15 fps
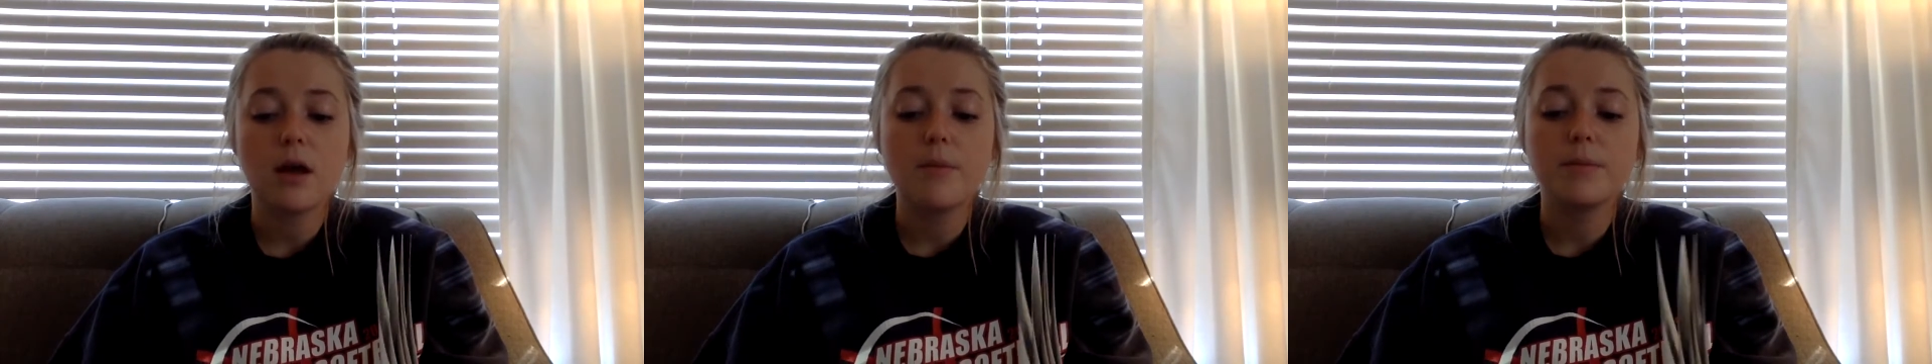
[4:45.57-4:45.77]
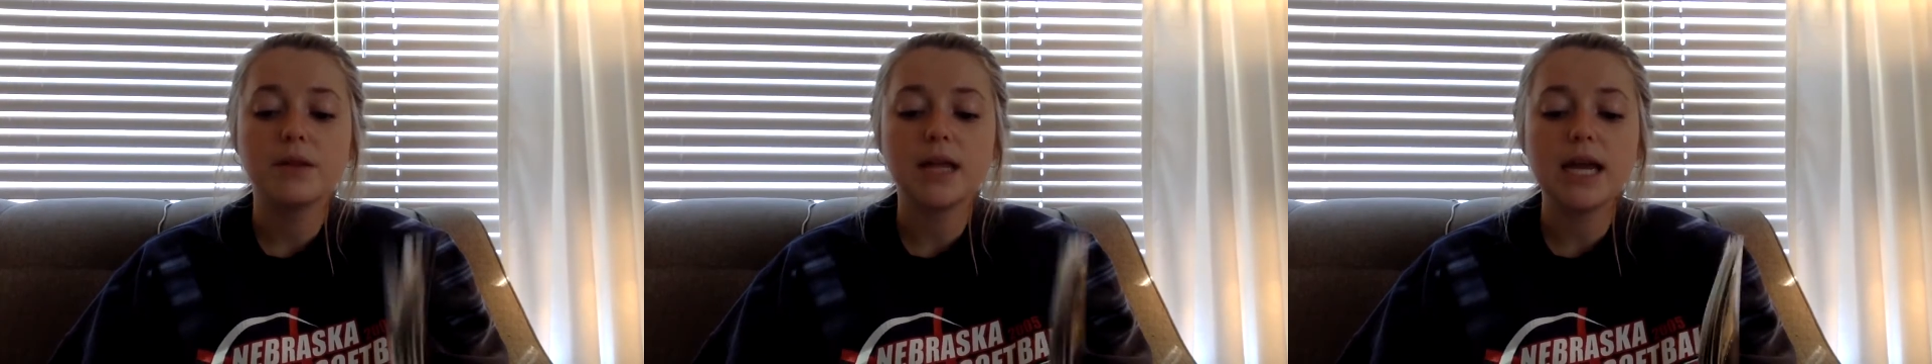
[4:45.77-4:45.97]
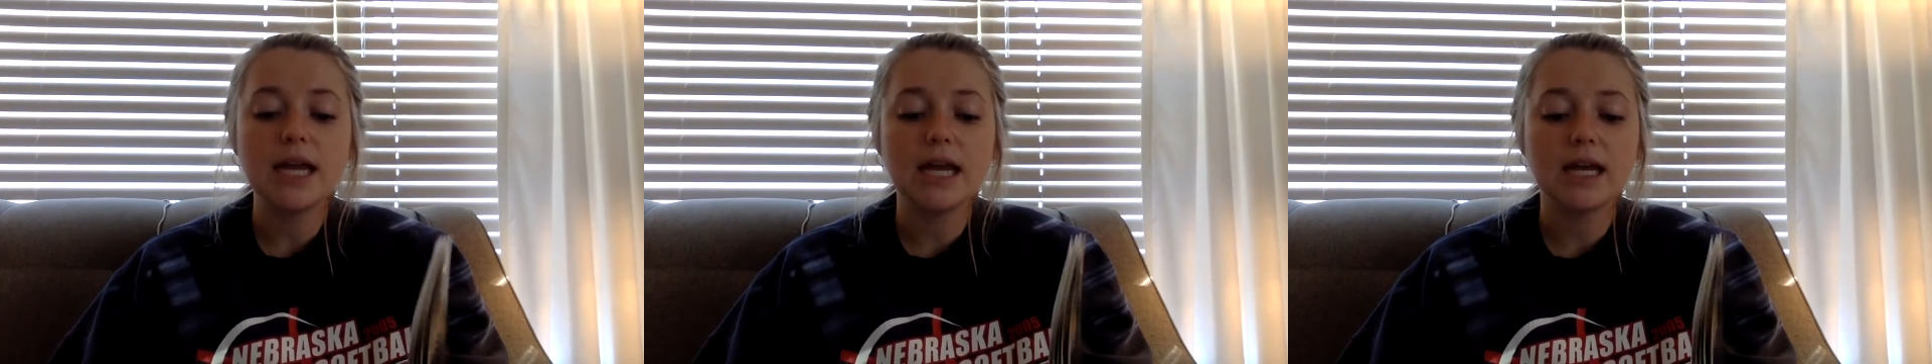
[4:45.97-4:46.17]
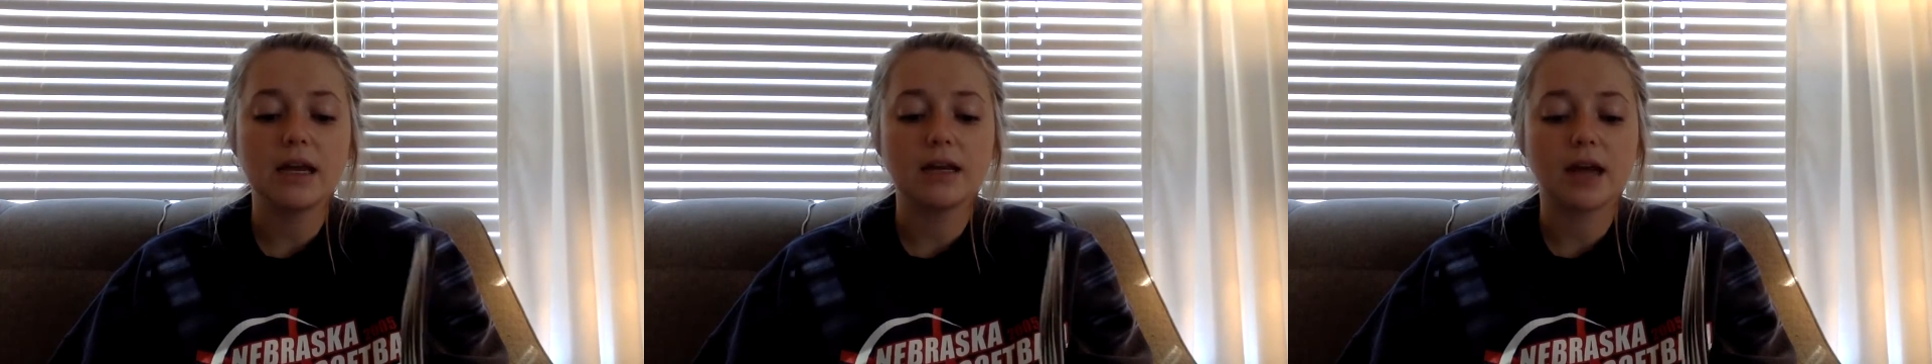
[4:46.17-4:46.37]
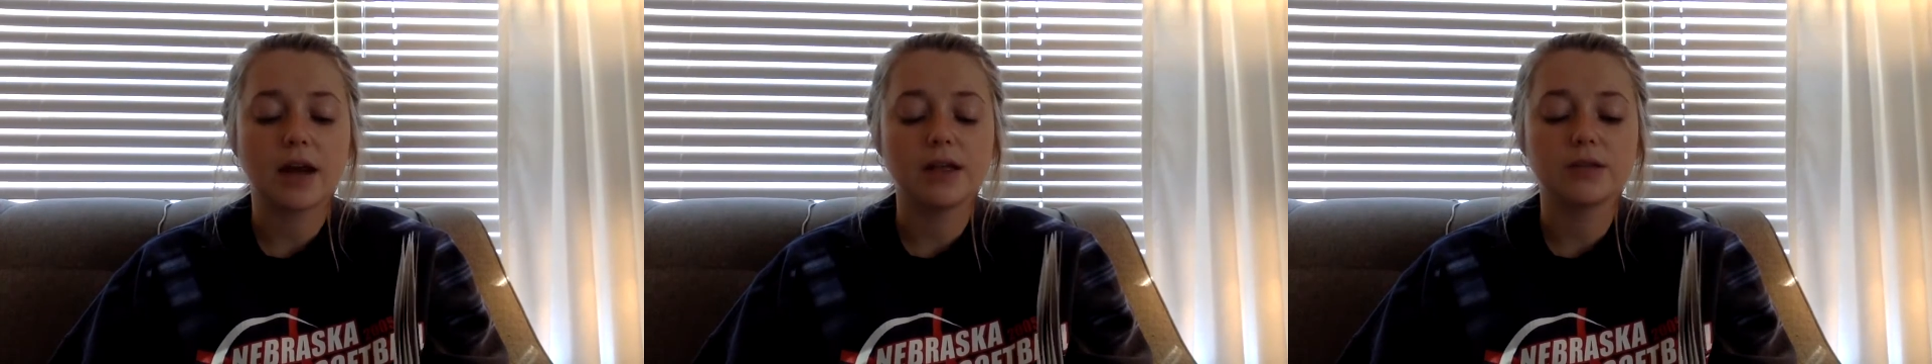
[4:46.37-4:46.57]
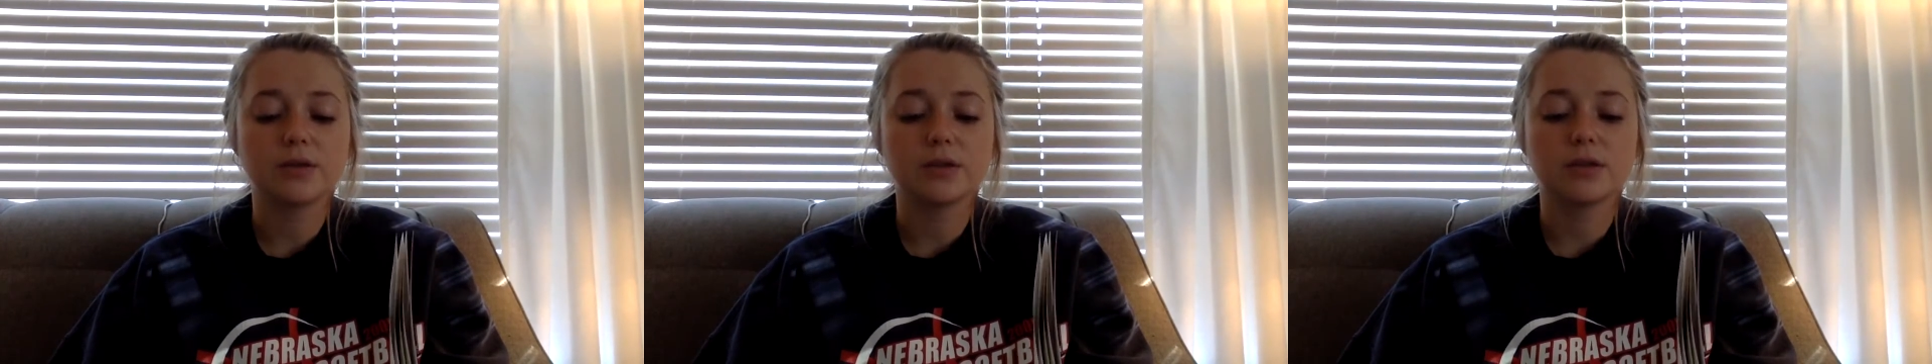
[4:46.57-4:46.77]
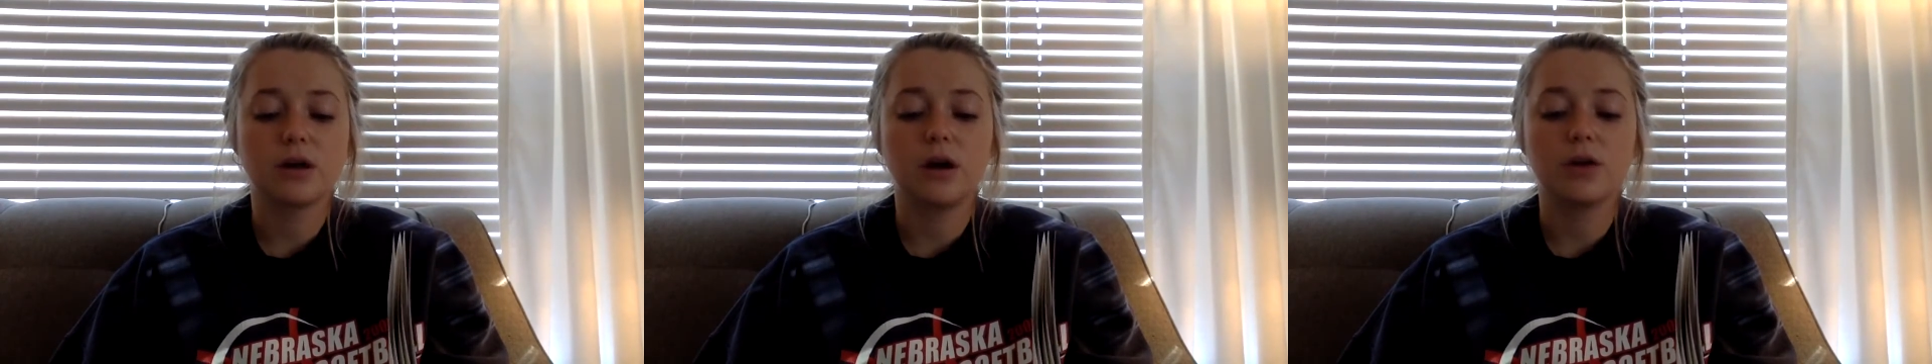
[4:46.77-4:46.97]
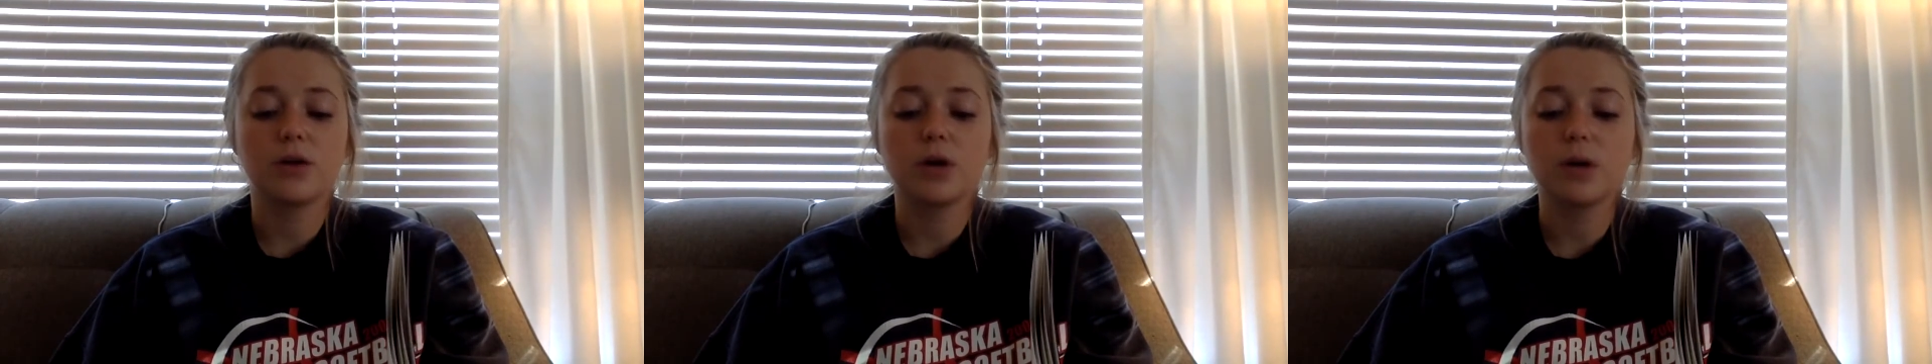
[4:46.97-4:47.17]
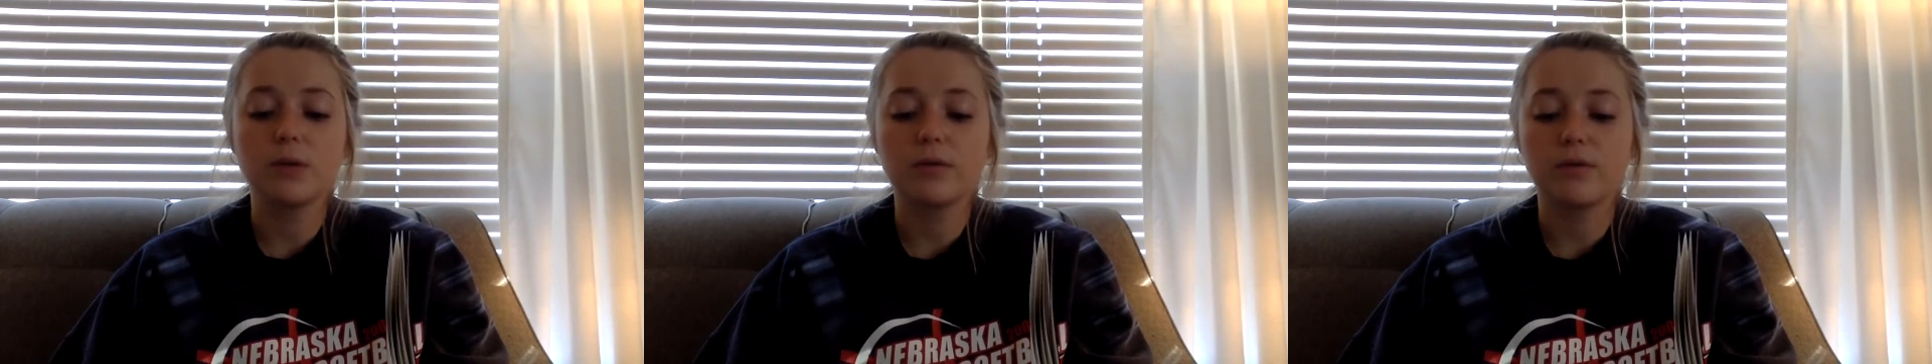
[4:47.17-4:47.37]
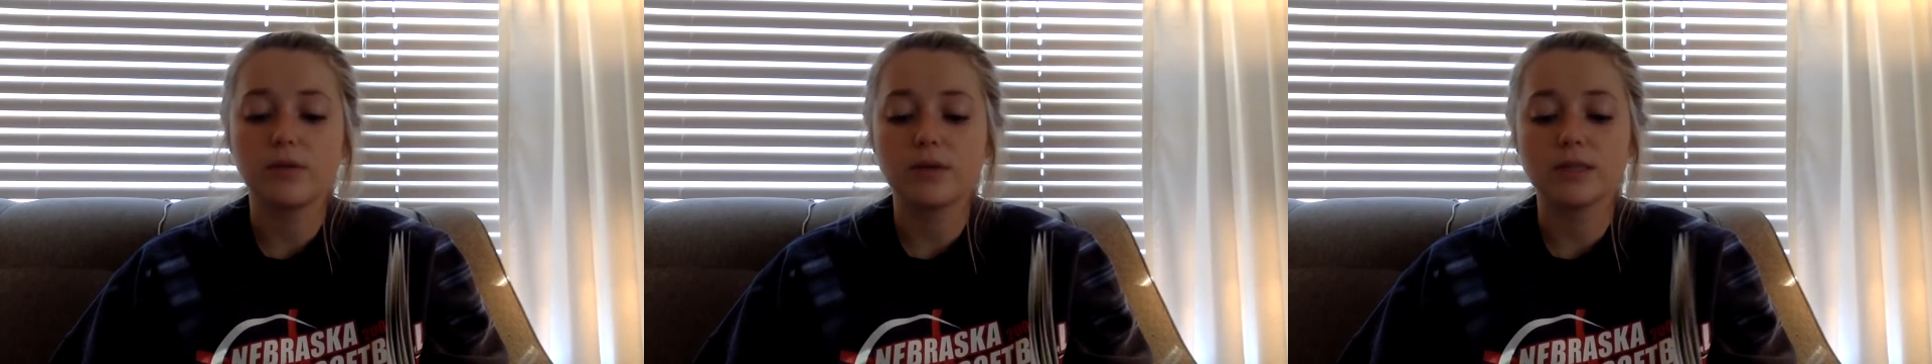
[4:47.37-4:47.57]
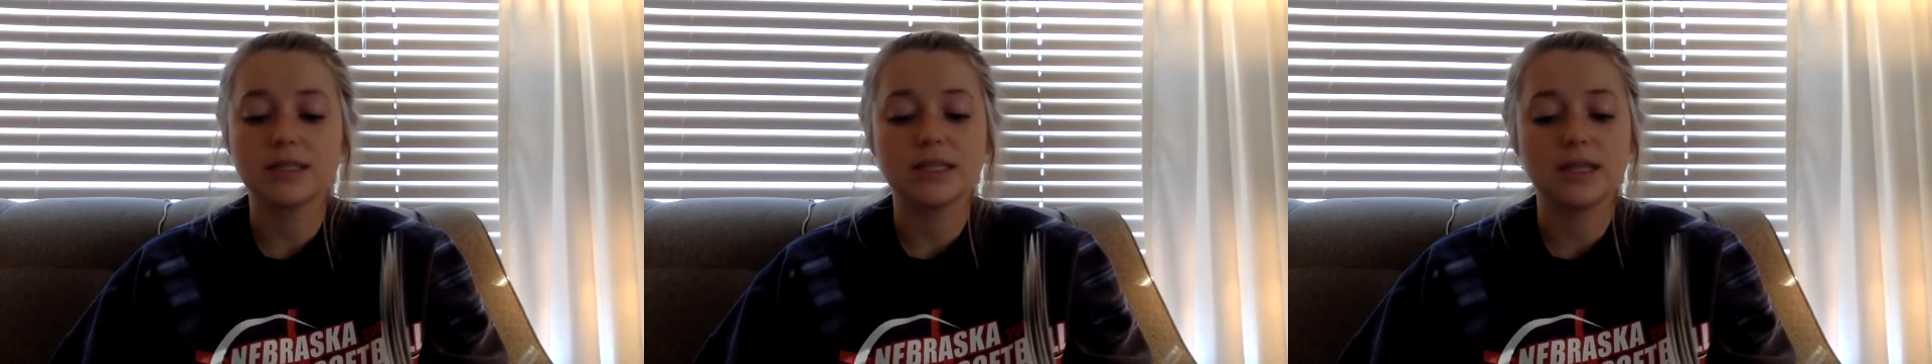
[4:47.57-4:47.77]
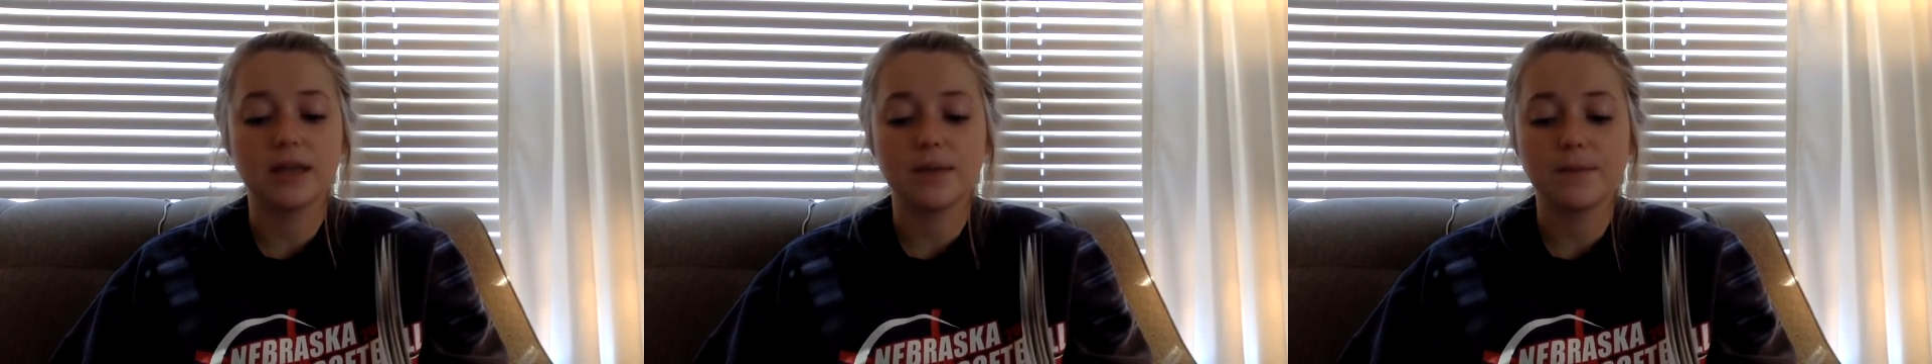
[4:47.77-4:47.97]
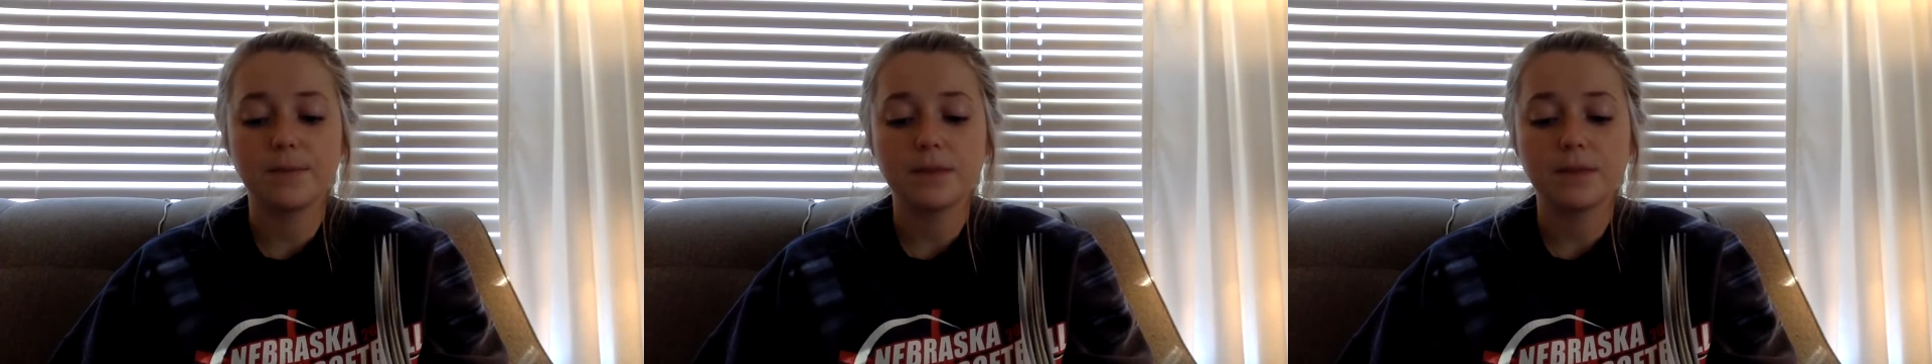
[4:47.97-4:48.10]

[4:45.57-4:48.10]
Plant-eating dinosaurs called herbivores didn't.